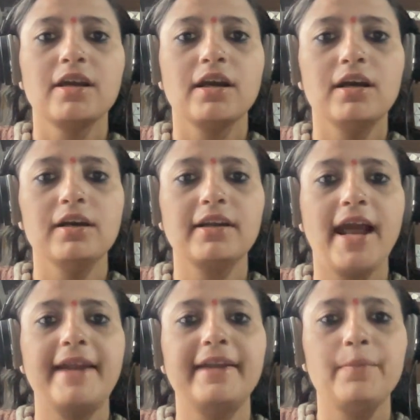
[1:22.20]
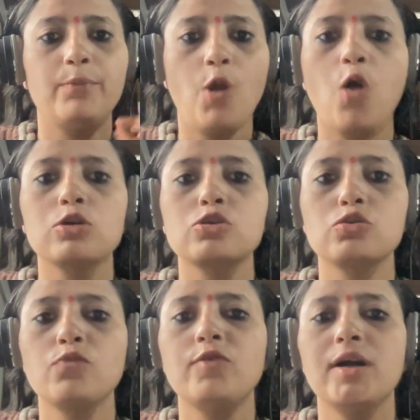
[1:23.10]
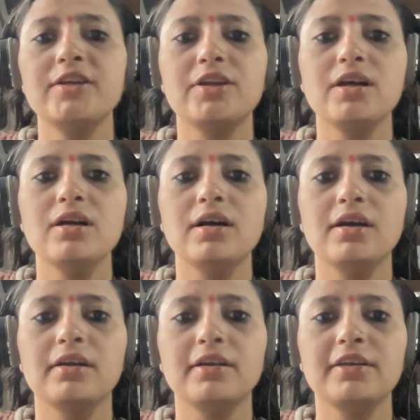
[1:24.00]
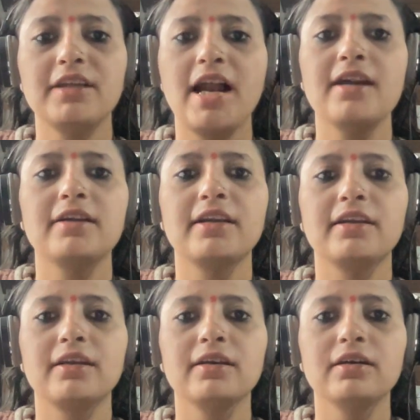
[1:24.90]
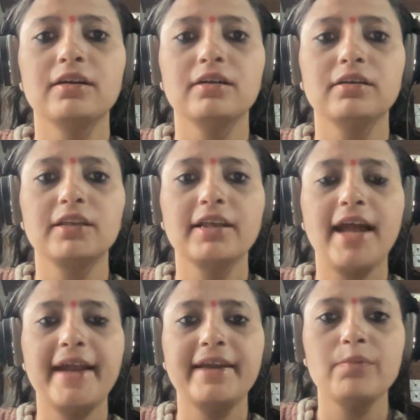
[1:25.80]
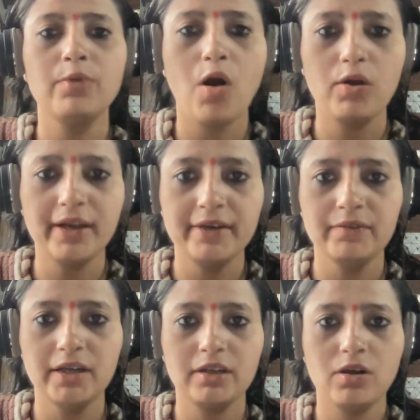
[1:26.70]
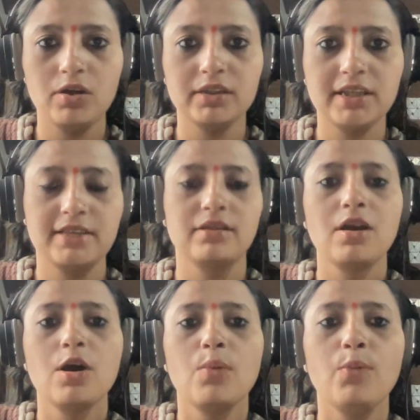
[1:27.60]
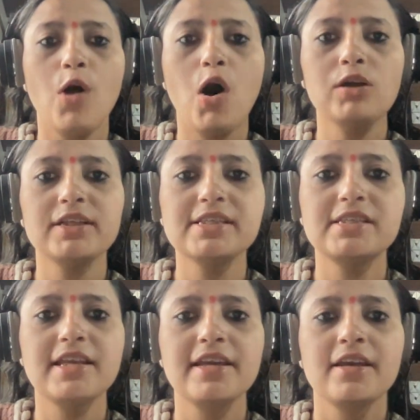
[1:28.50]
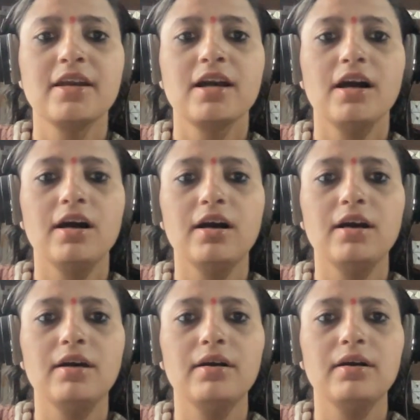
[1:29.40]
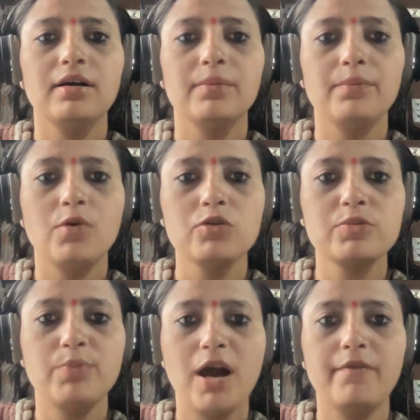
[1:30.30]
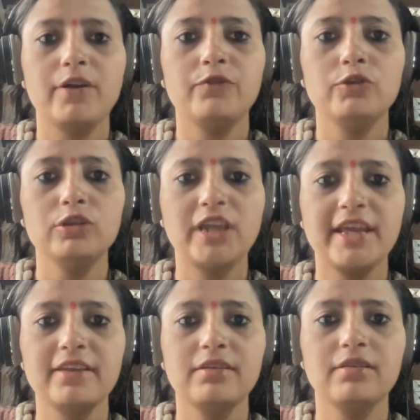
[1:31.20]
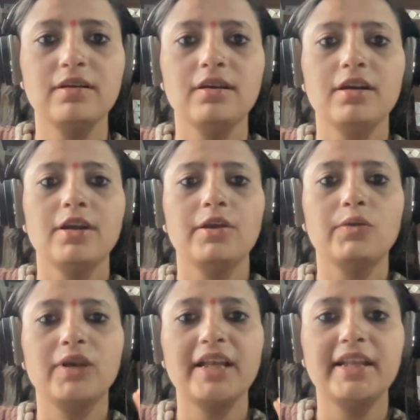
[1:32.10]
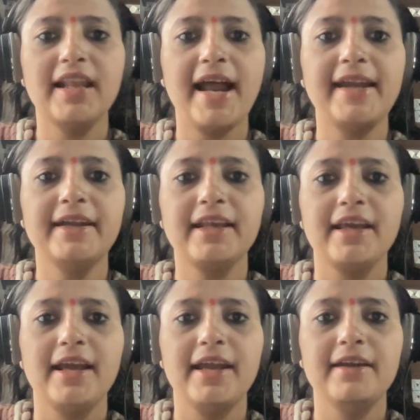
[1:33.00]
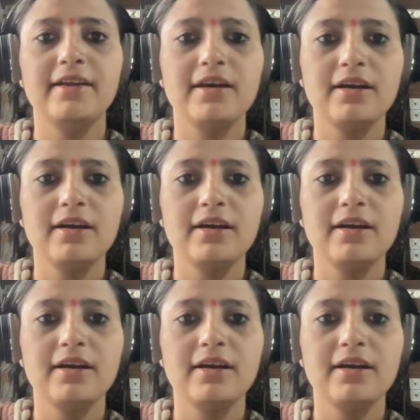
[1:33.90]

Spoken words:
write a blog. So first start the write a blog and work on this. Blog is the most powerful things you can write and